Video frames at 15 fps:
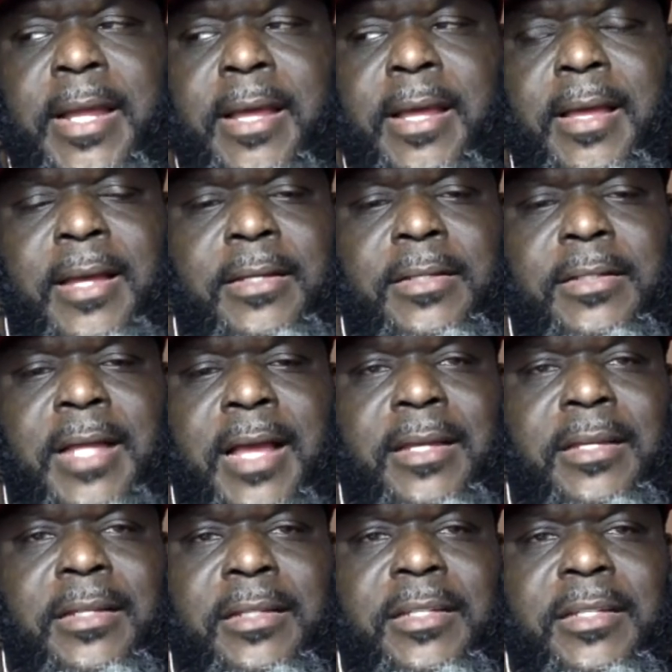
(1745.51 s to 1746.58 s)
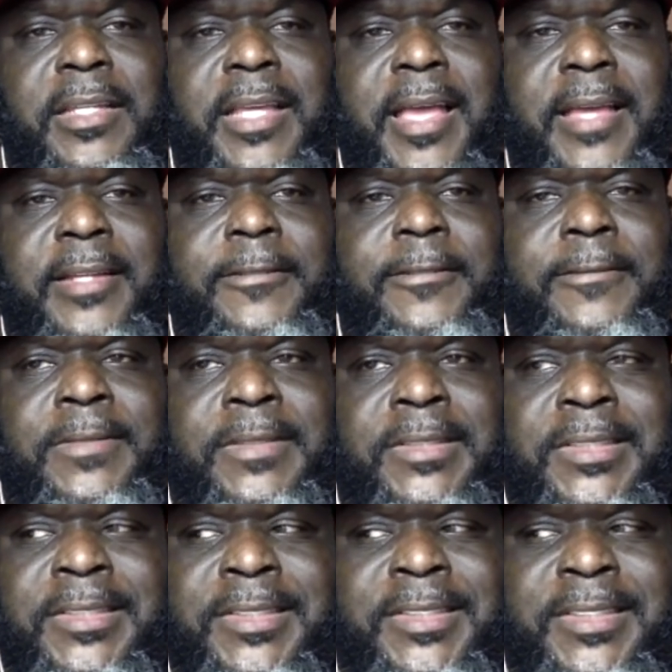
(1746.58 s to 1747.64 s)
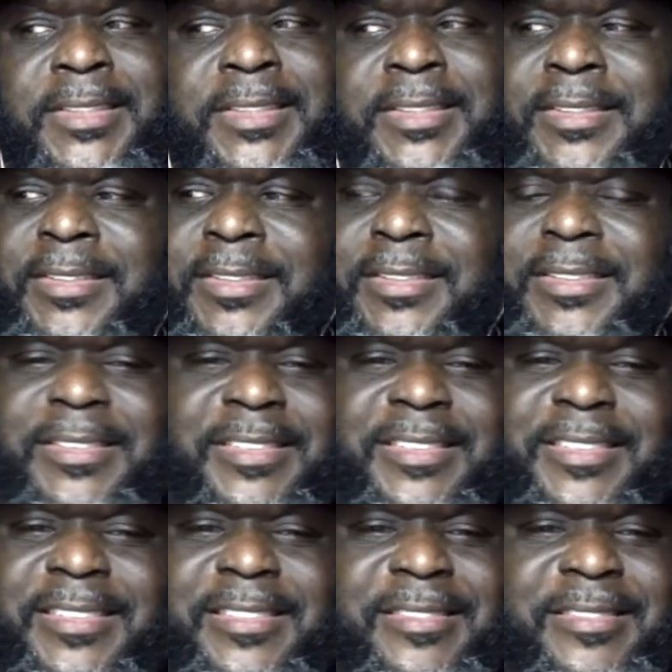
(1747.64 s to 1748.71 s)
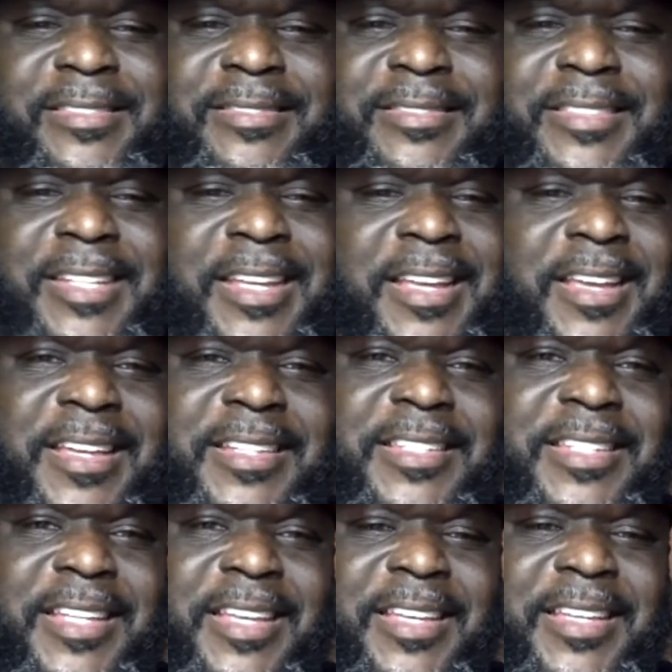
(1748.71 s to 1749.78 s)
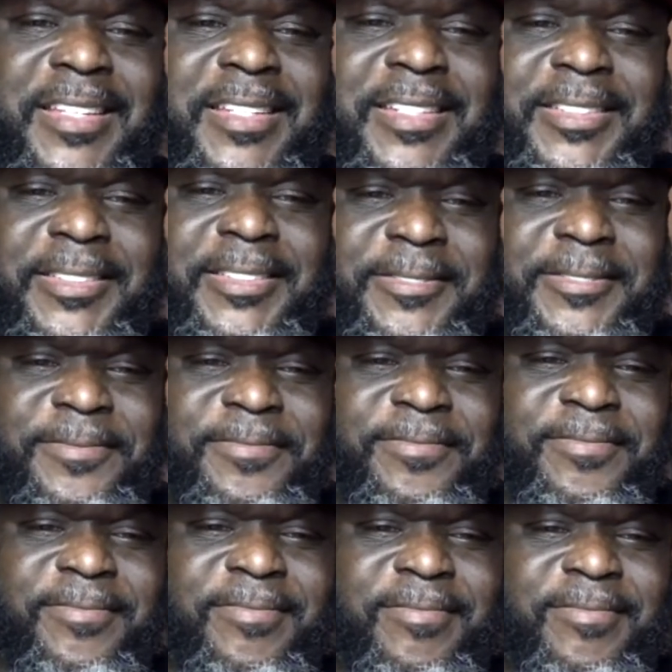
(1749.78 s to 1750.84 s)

man, I, I, could I could look at and I think it's phenomenal. It's, yeah, it's, it's